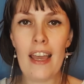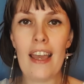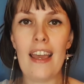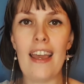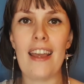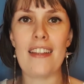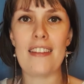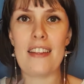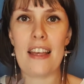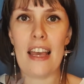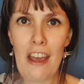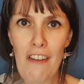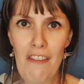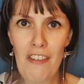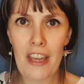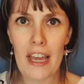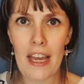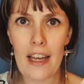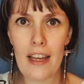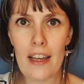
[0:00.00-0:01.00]
is
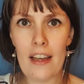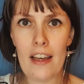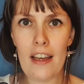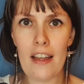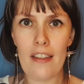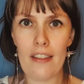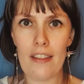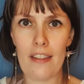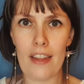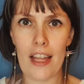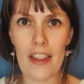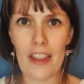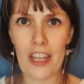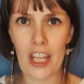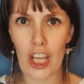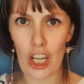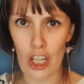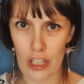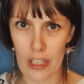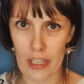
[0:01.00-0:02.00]
heavier than the
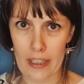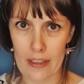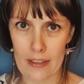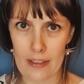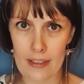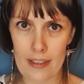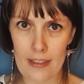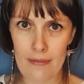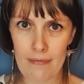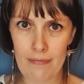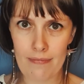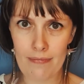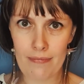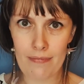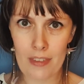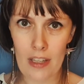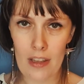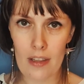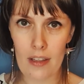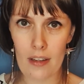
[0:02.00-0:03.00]
onions.
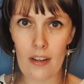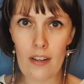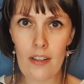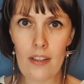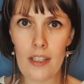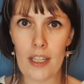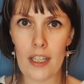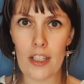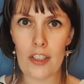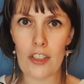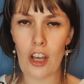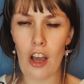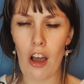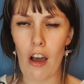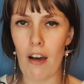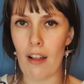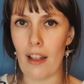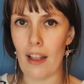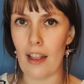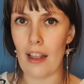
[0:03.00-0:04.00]
The onions
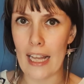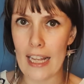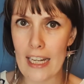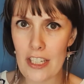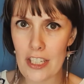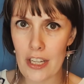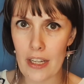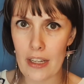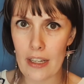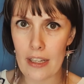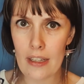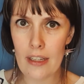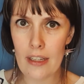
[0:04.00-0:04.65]
are lighter